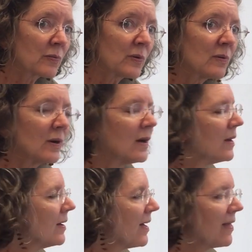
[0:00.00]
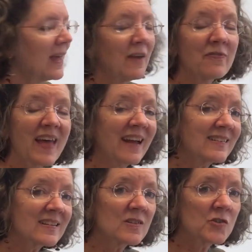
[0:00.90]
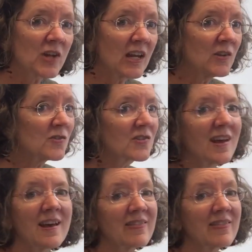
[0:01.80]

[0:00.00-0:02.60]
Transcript: through. If that doesn't change,